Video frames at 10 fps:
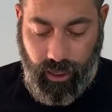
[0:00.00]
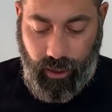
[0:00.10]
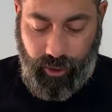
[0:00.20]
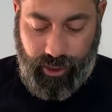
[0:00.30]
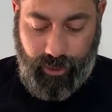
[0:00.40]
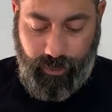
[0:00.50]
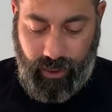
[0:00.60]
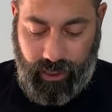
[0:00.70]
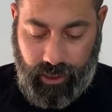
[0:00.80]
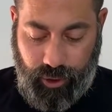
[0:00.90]
There's a
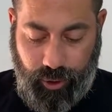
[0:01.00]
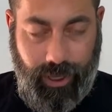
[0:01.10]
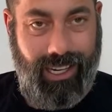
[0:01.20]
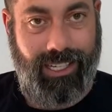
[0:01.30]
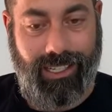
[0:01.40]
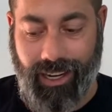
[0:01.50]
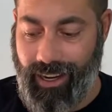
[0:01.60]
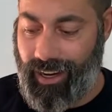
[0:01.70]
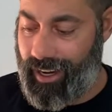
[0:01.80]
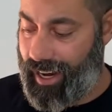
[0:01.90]
million tricks.
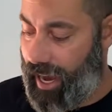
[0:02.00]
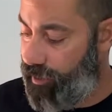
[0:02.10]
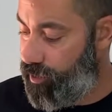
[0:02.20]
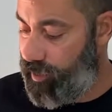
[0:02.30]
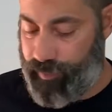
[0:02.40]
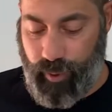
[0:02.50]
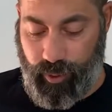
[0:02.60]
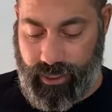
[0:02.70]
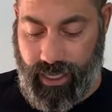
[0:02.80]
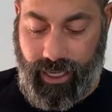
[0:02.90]
I've heard of people
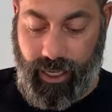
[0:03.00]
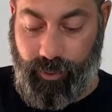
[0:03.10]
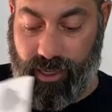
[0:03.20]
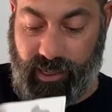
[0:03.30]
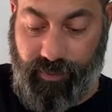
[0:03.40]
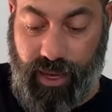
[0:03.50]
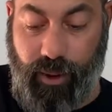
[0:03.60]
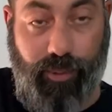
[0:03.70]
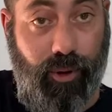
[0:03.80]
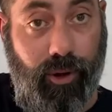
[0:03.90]
taking a piece of
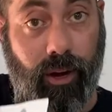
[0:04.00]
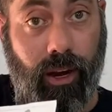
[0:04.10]
paper,